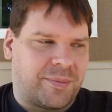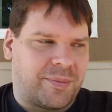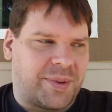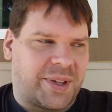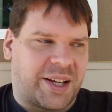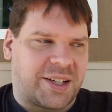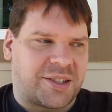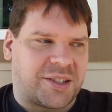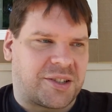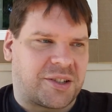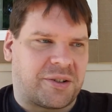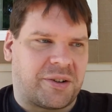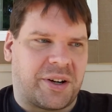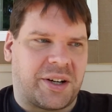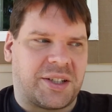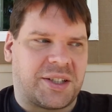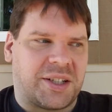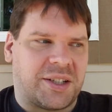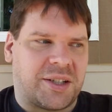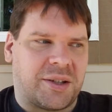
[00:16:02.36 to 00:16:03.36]
That's just
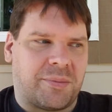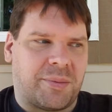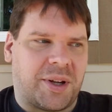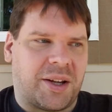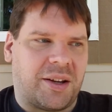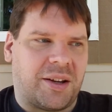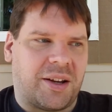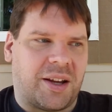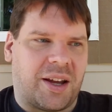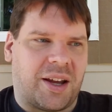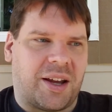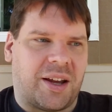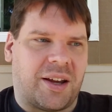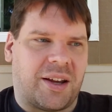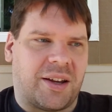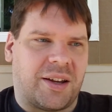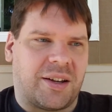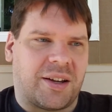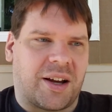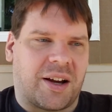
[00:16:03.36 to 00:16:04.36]
crazy to me,
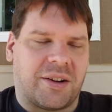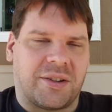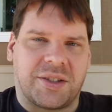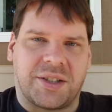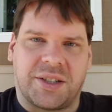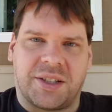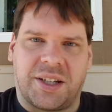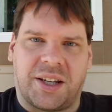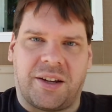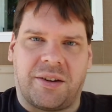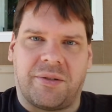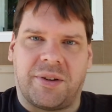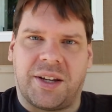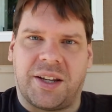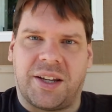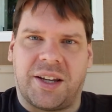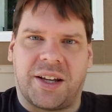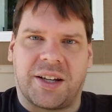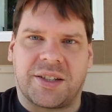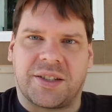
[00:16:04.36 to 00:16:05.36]
and I'll see you in
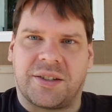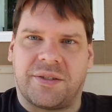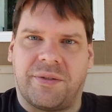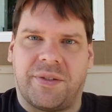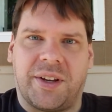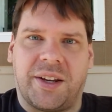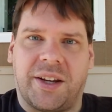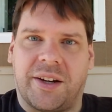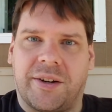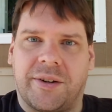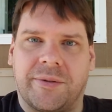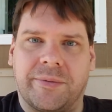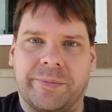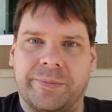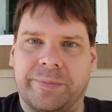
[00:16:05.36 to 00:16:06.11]
the next video.